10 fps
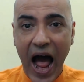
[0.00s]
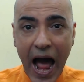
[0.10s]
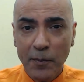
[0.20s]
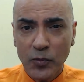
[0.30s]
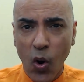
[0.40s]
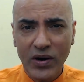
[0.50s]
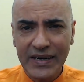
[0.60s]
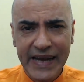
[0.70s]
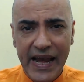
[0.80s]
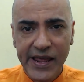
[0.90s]
I'm
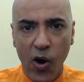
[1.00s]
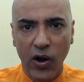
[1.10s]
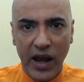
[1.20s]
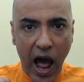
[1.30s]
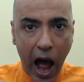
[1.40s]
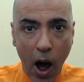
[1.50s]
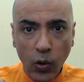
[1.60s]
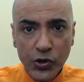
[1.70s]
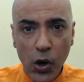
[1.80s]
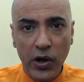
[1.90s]
gonna tell y'all
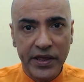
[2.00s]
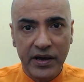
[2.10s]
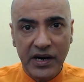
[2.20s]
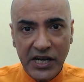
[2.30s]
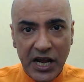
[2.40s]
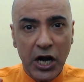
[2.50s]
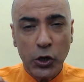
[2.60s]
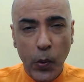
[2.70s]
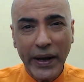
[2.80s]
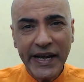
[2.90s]
how your year
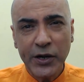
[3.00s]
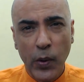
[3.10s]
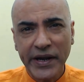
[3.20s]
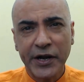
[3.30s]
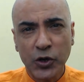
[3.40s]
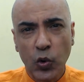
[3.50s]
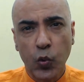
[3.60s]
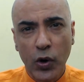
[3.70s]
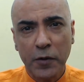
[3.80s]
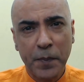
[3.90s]
2022
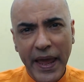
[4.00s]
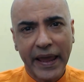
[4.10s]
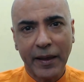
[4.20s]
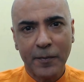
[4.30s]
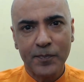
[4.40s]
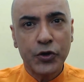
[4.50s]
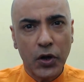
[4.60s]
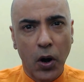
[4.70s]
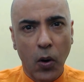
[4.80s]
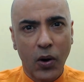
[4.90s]
would be.
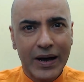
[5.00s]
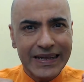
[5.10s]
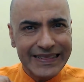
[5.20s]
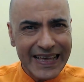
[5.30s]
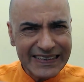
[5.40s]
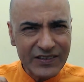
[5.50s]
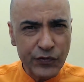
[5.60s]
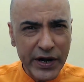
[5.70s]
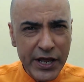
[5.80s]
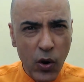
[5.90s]
You know, this
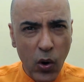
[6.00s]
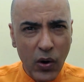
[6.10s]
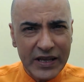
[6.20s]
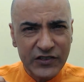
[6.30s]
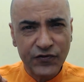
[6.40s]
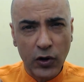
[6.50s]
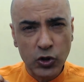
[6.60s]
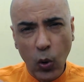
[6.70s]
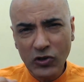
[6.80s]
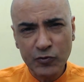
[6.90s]
video is for
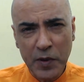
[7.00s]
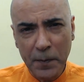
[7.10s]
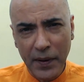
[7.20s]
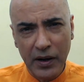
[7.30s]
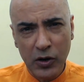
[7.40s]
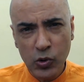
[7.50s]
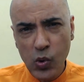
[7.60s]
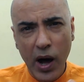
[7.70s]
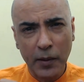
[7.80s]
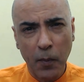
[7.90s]
those people
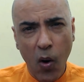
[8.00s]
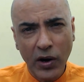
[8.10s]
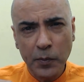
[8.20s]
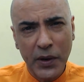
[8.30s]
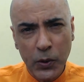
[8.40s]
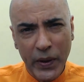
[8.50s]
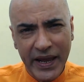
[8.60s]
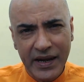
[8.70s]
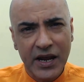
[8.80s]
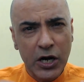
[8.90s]
who are born
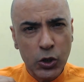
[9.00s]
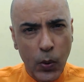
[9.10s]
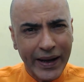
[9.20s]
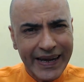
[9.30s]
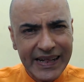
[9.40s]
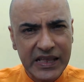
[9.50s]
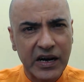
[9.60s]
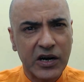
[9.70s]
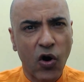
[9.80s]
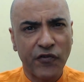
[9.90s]
between
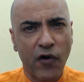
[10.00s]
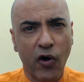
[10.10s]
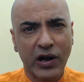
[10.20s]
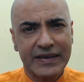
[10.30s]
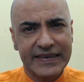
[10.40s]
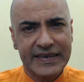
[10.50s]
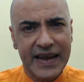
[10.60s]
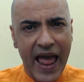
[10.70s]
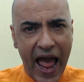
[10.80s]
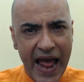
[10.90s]
23rd of
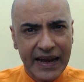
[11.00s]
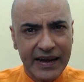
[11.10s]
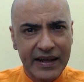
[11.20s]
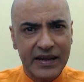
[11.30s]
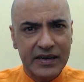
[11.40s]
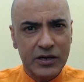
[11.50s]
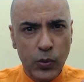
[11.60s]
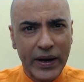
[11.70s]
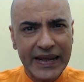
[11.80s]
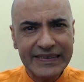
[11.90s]
August and
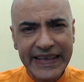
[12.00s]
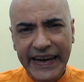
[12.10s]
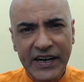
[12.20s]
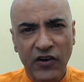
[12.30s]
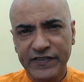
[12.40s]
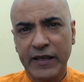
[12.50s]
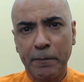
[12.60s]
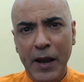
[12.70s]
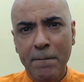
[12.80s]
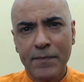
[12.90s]
22nd of
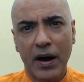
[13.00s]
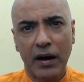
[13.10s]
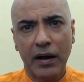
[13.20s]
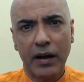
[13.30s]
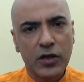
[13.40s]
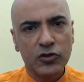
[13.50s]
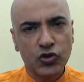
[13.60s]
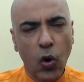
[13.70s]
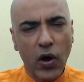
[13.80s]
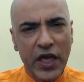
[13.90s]
September.
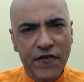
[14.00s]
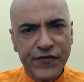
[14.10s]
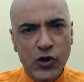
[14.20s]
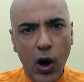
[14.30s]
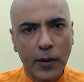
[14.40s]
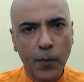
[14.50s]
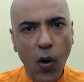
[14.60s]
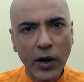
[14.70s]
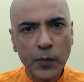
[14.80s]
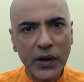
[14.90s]
So if you are
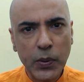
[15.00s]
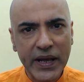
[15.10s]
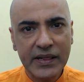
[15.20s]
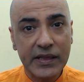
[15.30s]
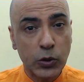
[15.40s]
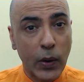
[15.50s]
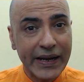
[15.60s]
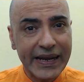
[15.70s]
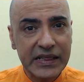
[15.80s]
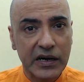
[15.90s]
born between the
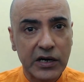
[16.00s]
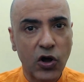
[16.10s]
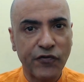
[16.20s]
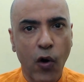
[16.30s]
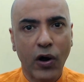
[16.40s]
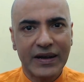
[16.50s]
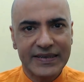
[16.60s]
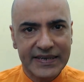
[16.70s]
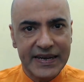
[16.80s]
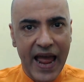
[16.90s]
23rd of
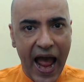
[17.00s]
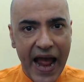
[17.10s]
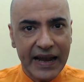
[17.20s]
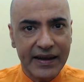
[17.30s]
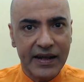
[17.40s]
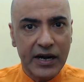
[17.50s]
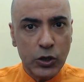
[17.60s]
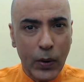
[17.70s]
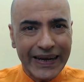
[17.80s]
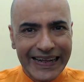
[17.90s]
August and
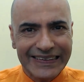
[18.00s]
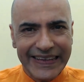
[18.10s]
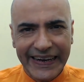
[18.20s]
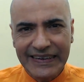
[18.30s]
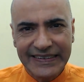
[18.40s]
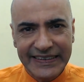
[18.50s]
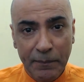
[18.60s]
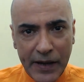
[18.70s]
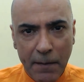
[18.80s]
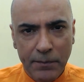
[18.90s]
22nd
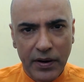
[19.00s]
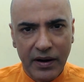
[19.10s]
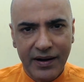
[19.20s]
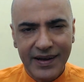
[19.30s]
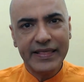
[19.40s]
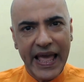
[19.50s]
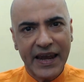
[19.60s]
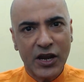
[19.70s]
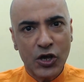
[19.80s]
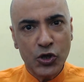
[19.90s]
September,
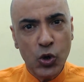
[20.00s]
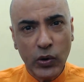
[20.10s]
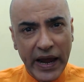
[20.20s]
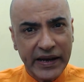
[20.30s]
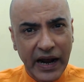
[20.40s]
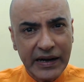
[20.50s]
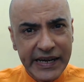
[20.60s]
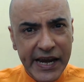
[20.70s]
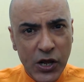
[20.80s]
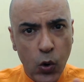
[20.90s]
then you can
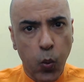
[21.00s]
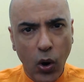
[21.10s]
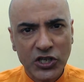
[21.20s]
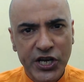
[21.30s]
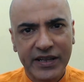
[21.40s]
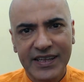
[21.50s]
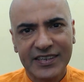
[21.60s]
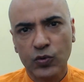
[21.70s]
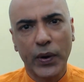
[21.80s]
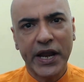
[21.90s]
continue watching
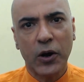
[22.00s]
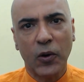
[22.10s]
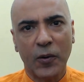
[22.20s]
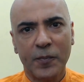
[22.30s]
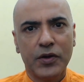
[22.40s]
this video.